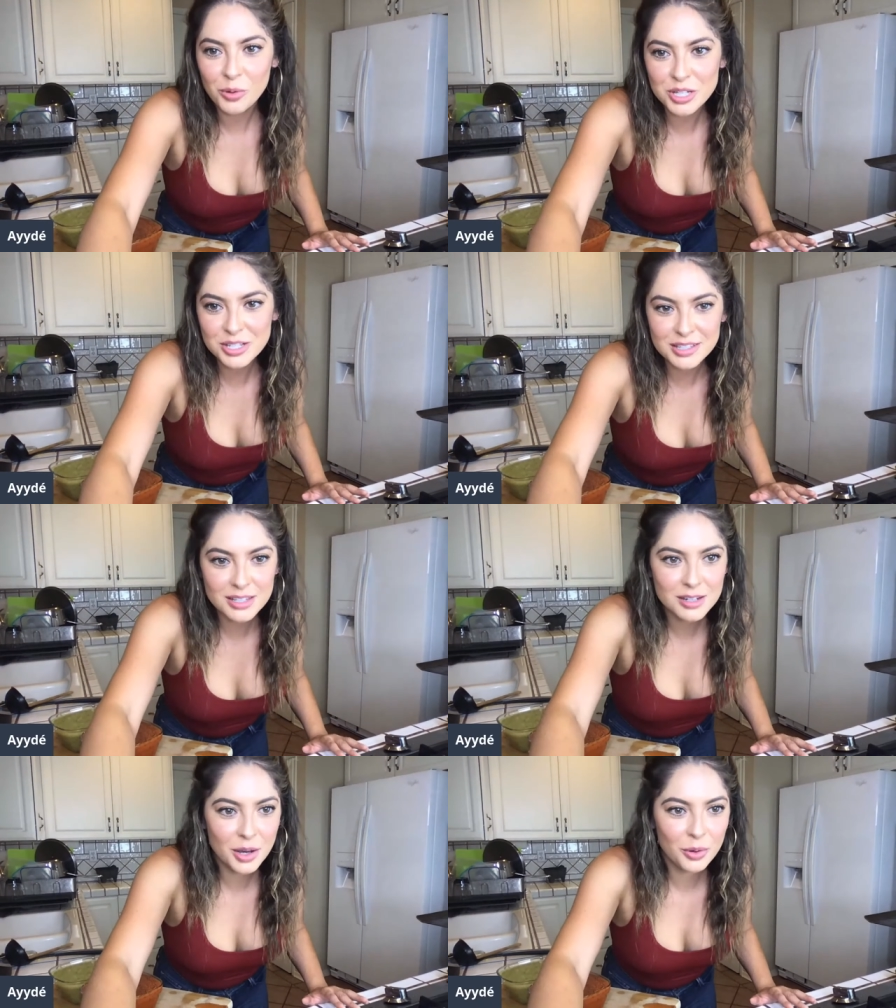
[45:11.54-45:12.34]
no
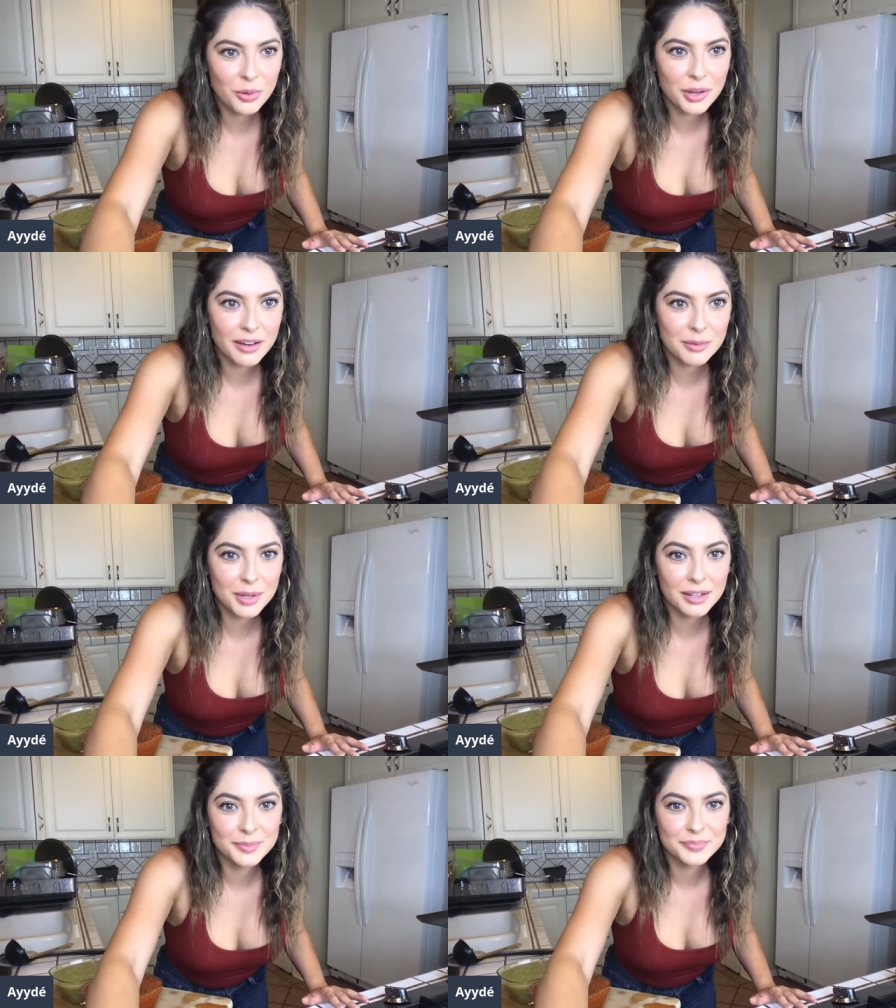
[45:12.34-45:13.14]
questions? No?
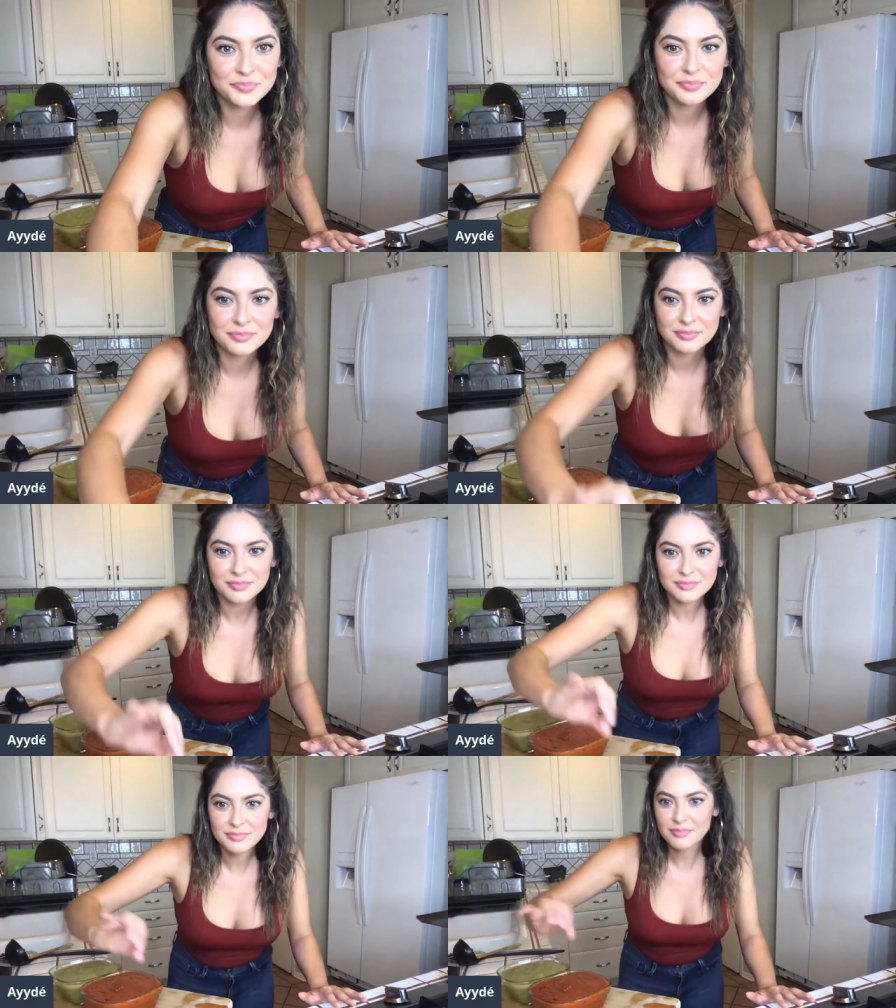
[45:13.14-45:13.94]
Everybody?
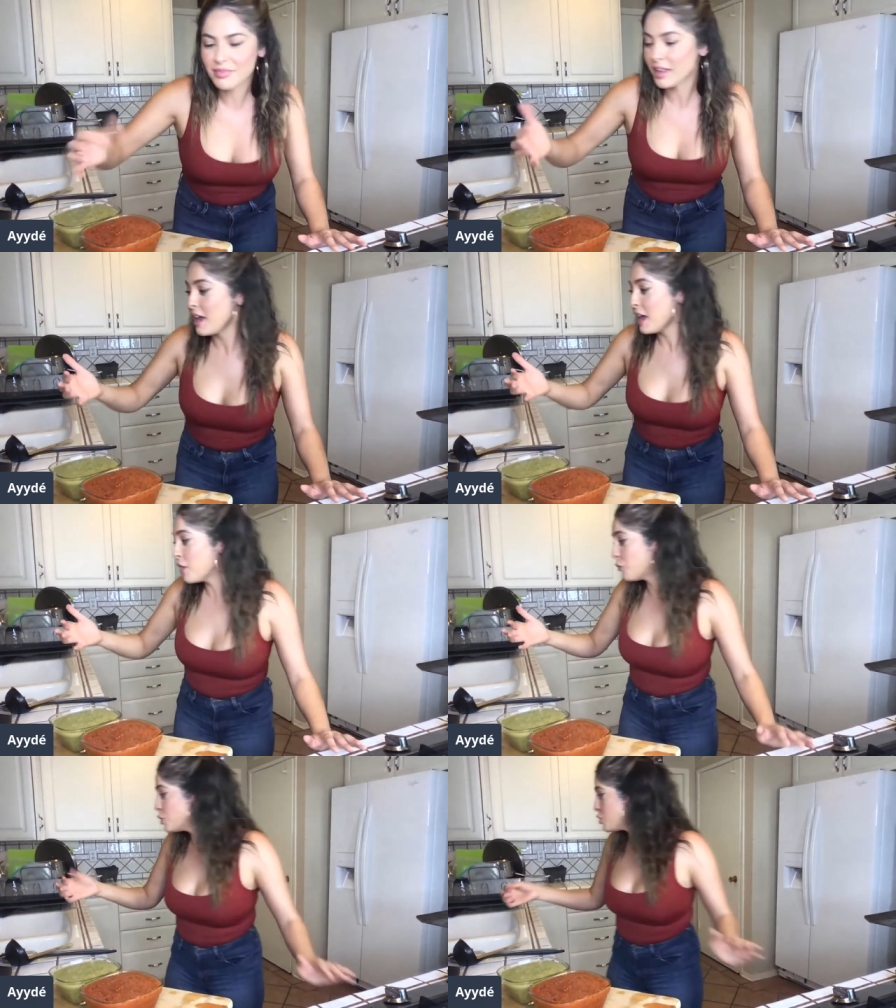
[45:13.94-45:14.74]

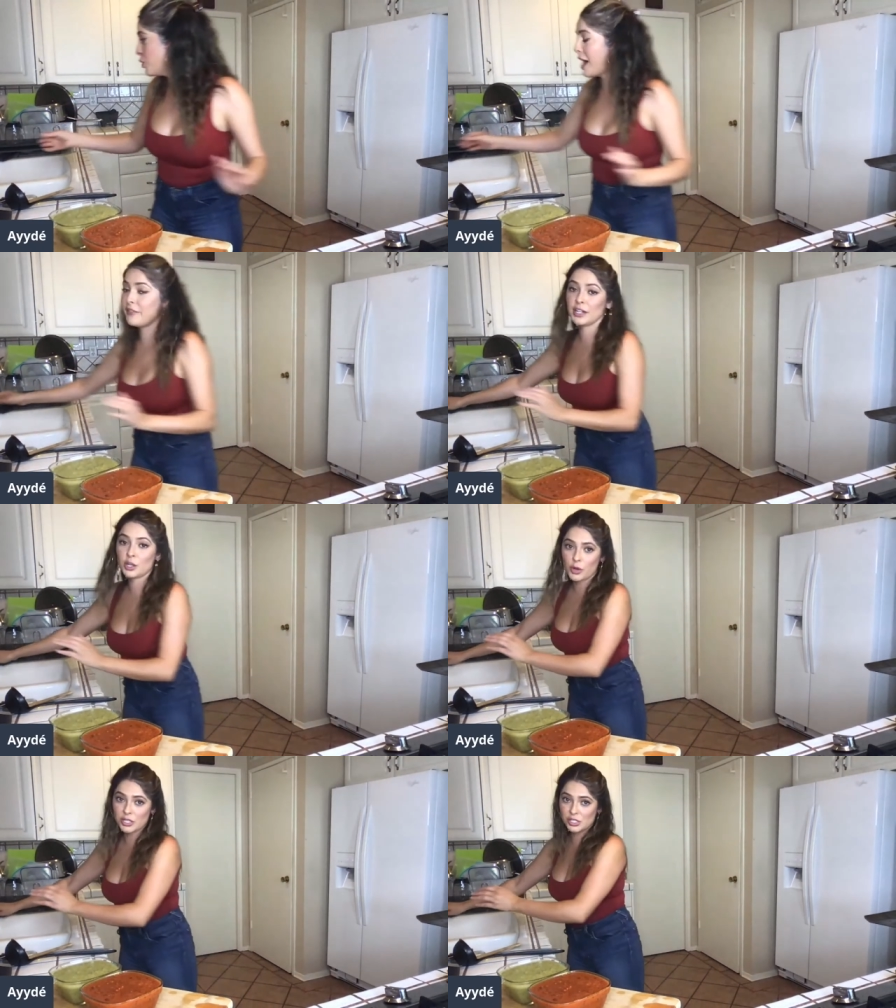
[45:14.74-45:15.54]
If you do have any
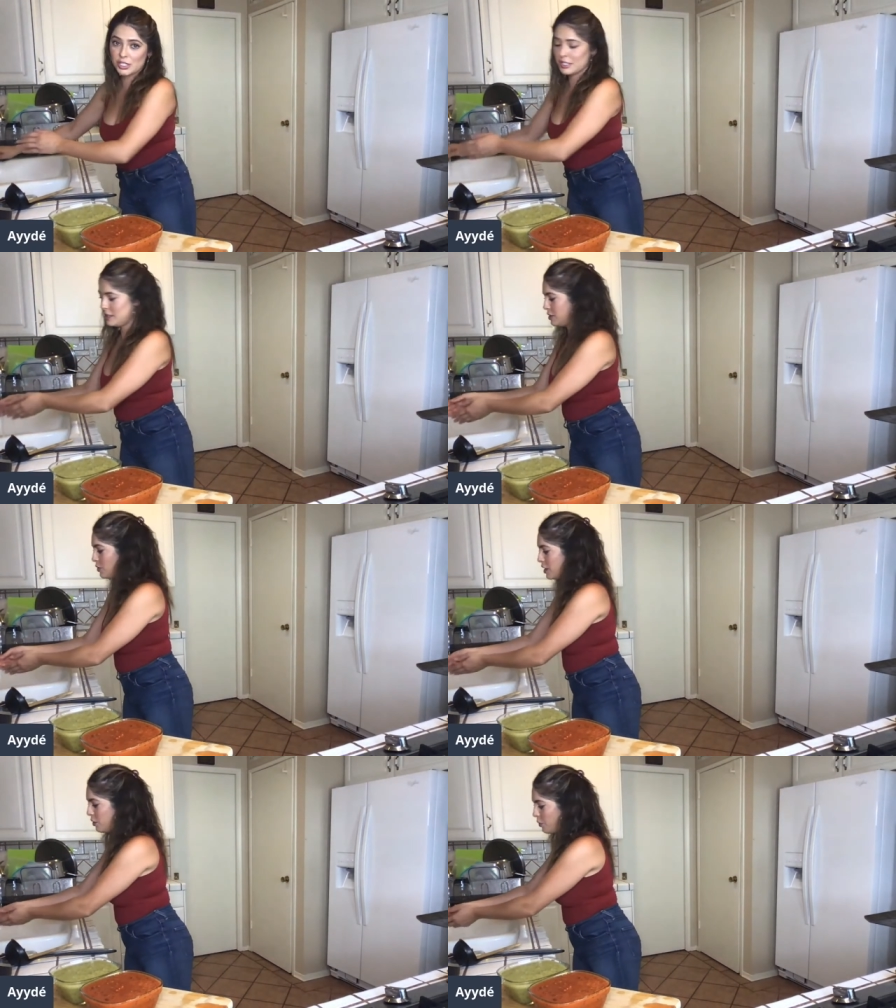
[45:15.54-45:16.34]
questions,
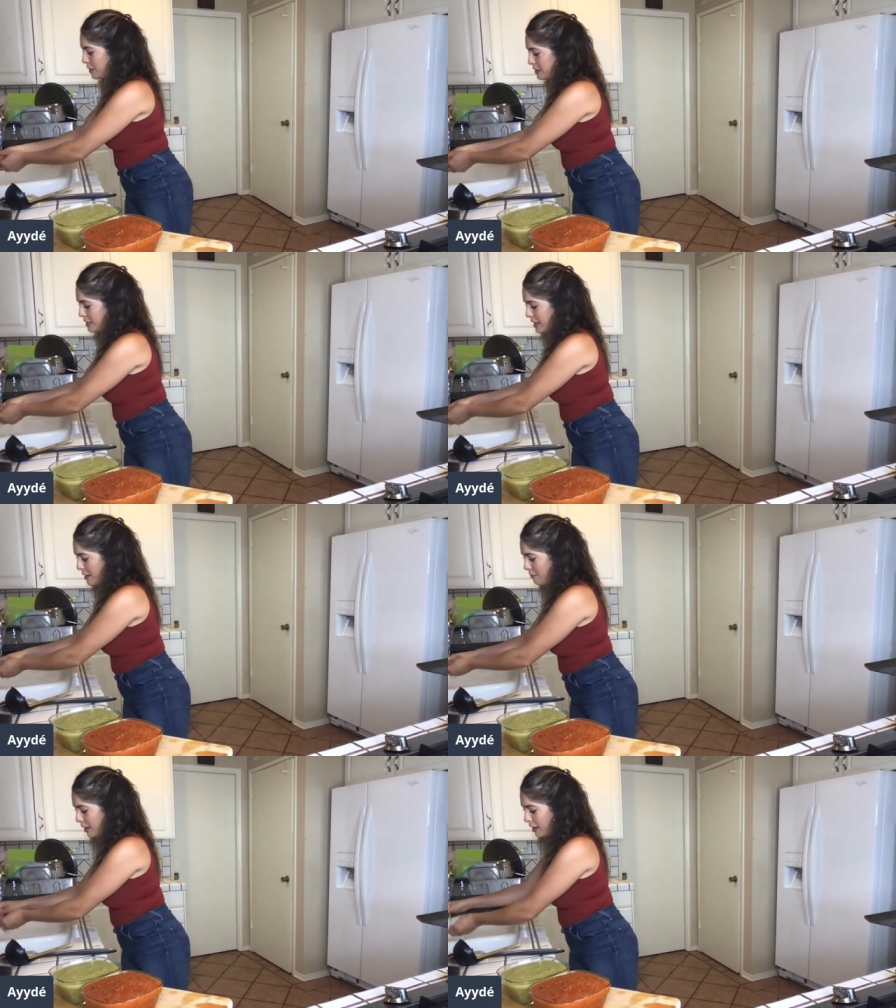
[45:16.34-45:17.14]
you can always
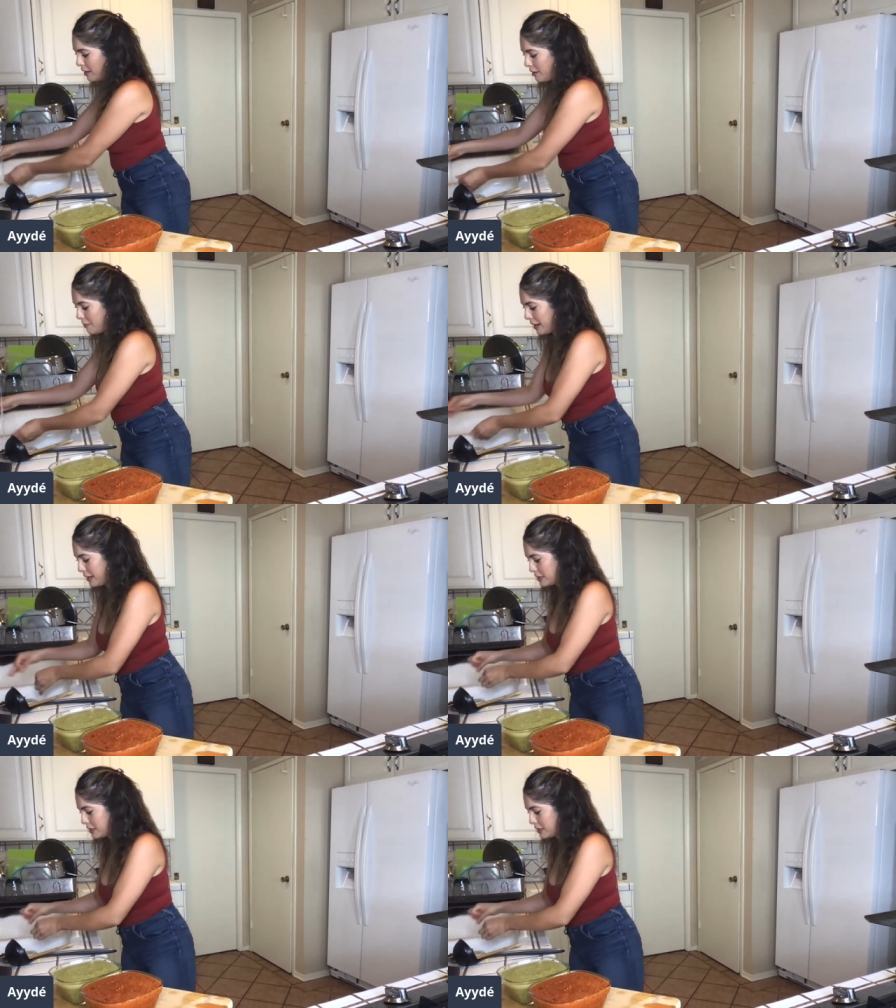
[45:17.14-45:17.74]
DM me on my